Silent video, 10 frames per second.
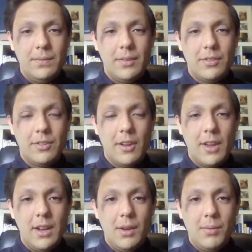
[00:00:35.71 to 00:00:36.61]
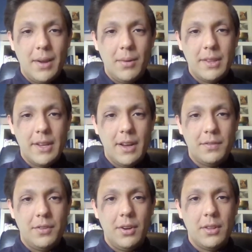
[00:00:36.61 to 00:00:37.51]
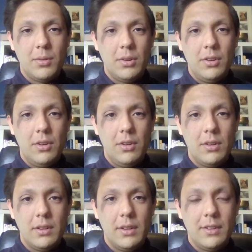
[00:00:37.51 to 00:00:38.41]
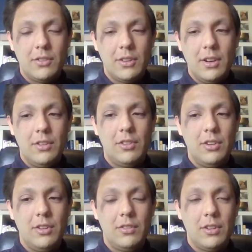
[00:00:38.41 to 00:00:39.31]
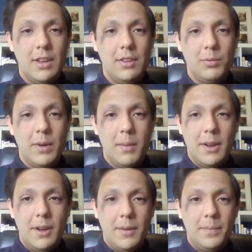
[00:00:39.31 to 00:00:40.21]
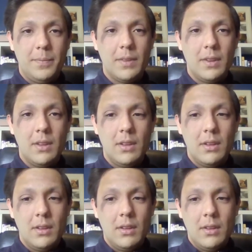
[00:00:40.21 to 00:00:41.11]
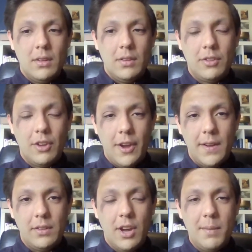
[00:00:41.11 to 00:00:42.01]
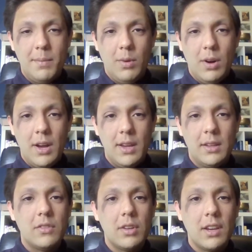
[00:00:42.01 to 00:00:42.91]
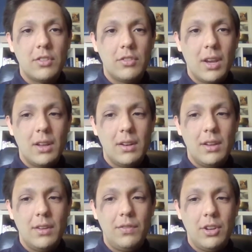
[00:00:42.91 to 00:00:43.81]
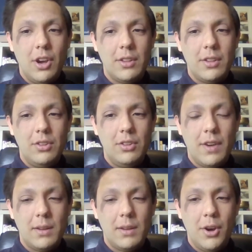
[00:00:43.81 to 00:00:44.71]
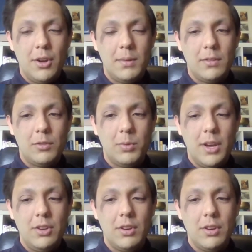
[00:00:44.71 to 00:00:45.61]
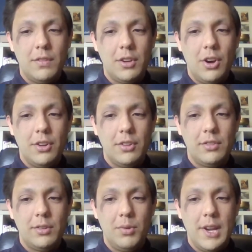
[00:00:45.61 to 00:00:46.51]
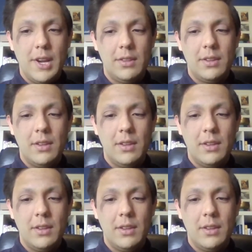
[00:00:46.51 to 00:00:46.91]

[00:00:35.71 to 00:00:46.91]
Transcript: So anyway, without further ado, let's get into today's webinar. So type a Y in the text chat if you know that you've had moments where you have forgotten to breathe.